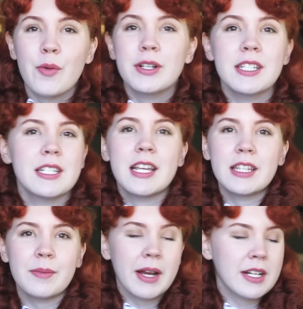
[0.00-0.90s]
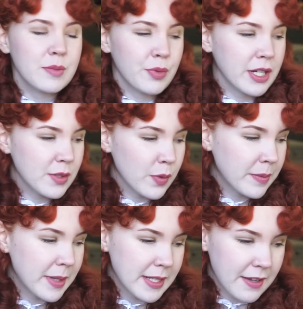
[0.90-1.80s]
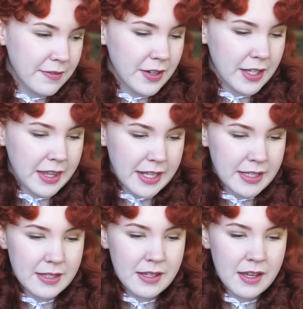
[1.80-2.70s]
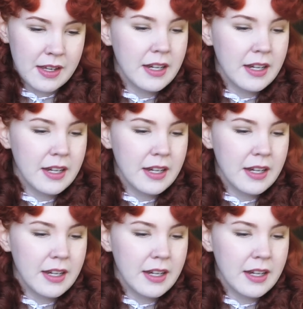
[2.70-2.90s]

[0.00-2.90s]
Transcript: I wanted to take the Myers-Briggs one because I feel like that's